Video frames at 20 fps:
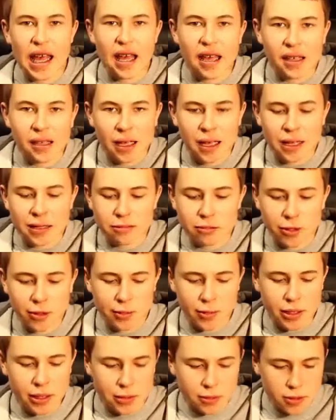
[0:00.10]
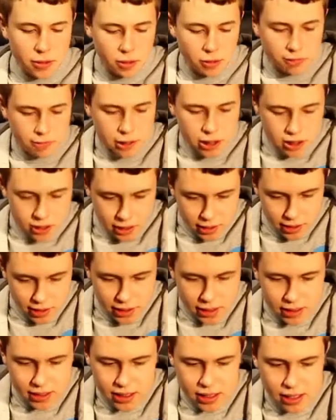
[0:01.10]
Hey guys, welcome to another episode of Fishing in
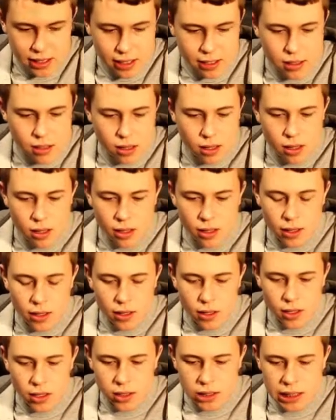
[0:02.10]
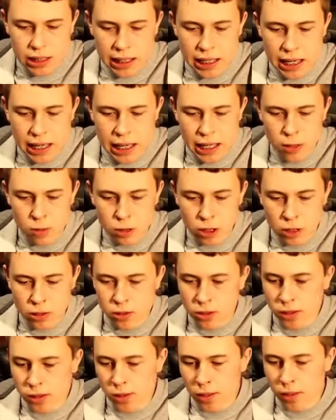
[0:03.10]
Tennessee. Today we're
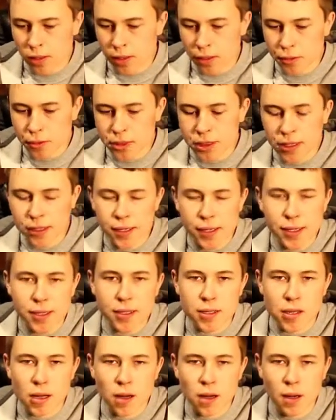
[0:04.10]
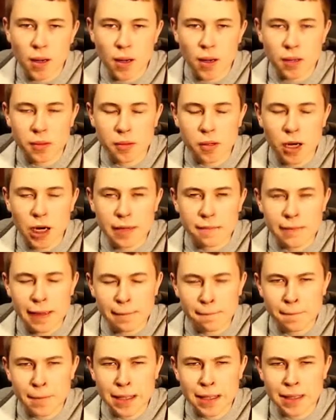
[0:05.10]
going to start a new series on
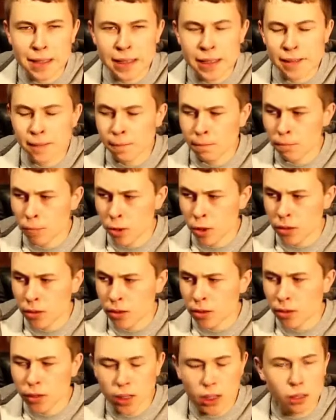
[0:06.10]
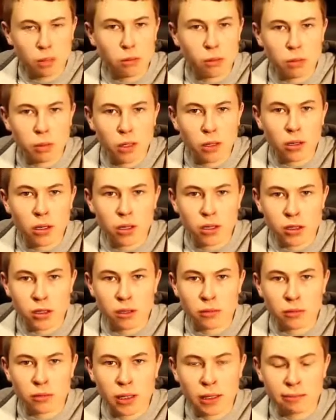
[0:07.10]
crankbait fishing. We're going to do a couple parts,
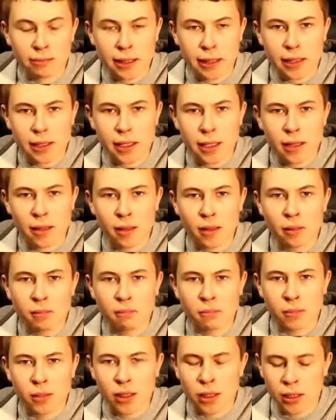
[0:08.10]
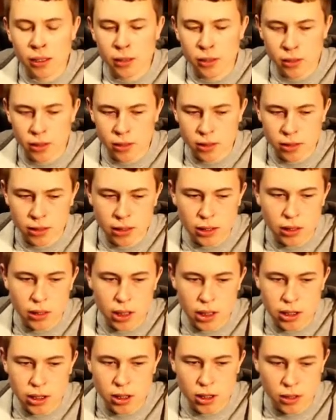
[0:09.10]
don't know how many yet, but I'll
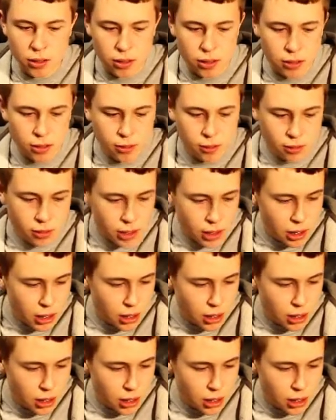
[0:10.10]
let y'all know.